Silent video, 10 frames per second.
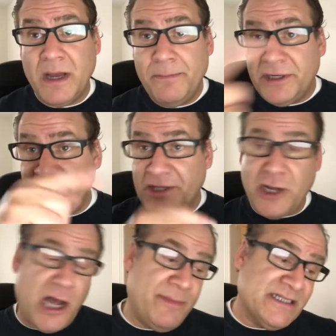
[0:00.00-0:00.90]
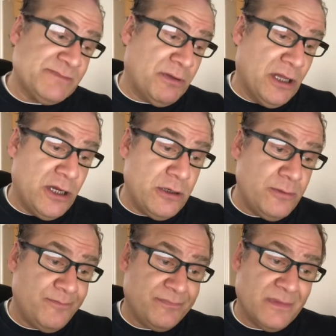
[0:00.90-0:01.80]
put it in the comments below,
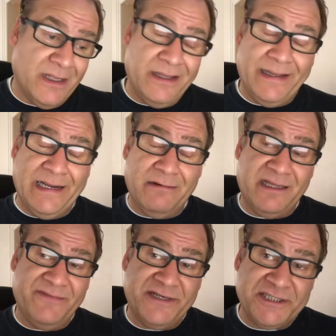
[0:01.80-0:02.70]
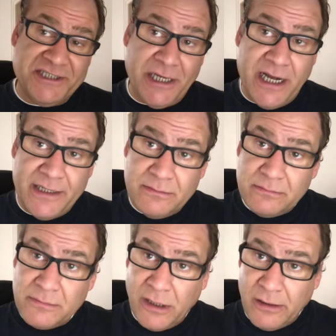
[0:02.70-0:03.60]
and I'll give it a shot.
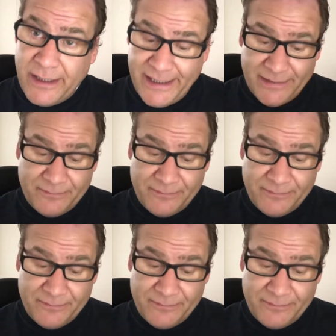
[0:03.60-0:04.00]
All right?